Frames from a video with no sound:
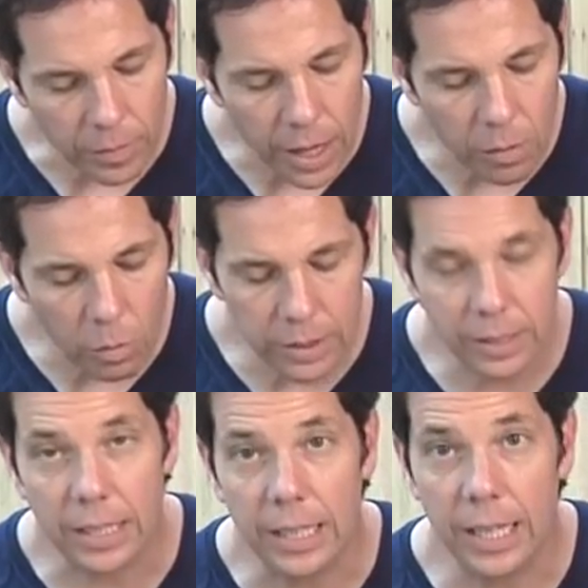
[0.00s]
And
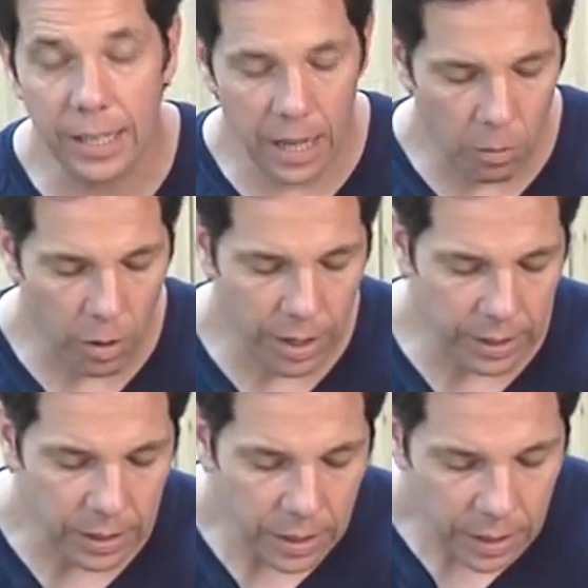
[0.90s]
once again, I want
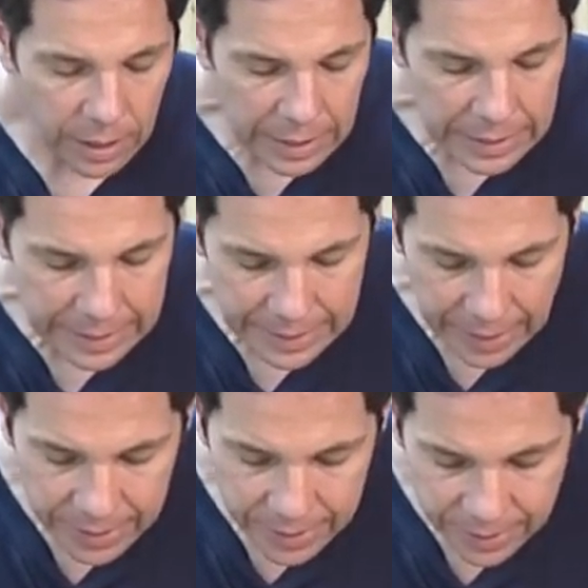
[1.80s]
to
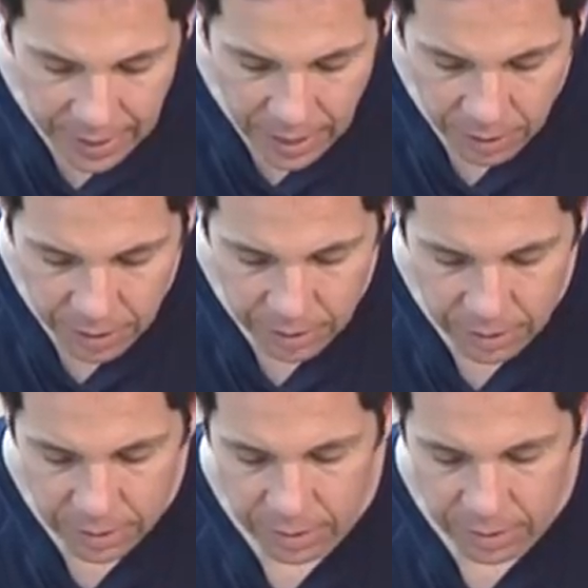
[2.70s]
sight down it.